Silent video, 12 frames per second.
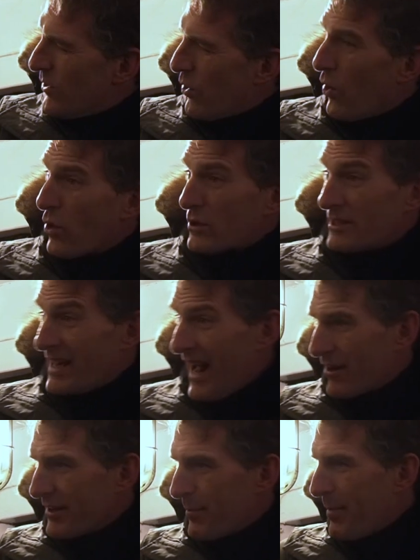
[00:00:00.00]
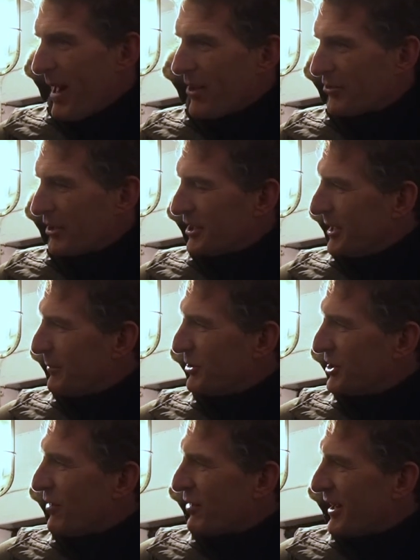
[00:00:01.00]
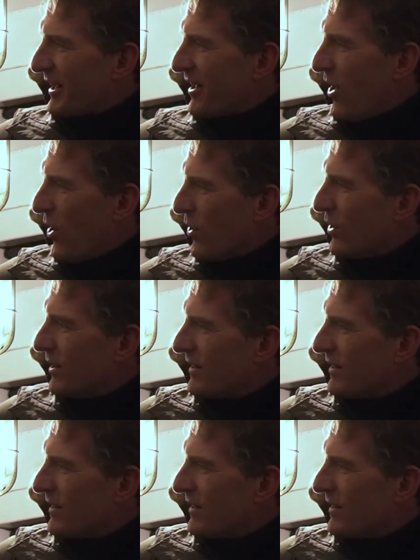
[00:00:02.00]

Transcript: or down in the bowels of the ship shoveling coal?